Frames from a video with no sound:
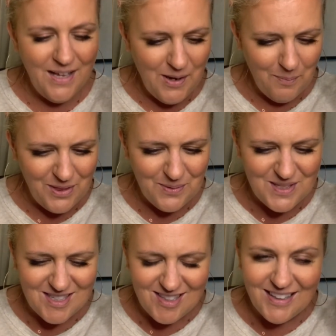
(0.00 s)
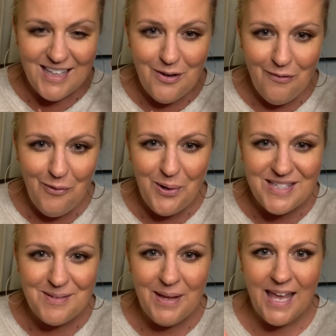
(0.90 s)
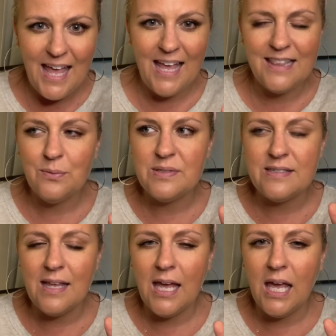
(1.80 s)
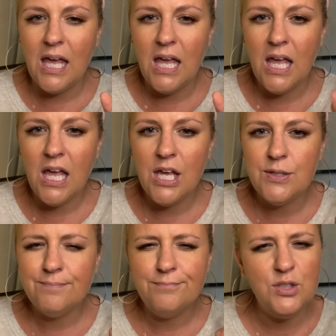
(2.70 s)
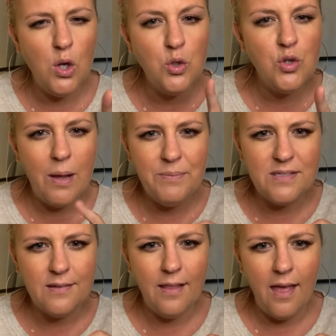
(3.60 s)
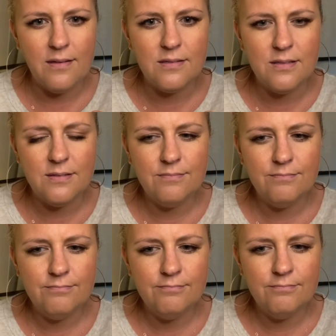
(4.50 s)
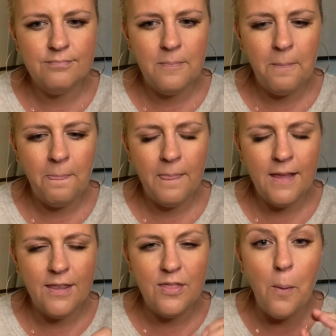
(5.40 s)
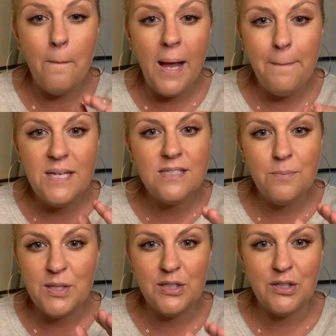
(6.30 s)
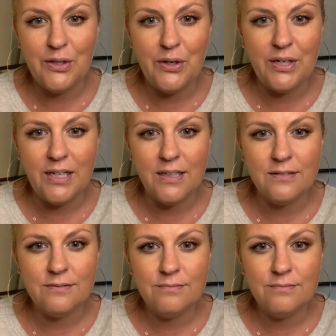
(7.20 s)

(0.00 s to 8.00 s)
But there was this little voice in my head that was like, don't drop this class. There might be something to learn here.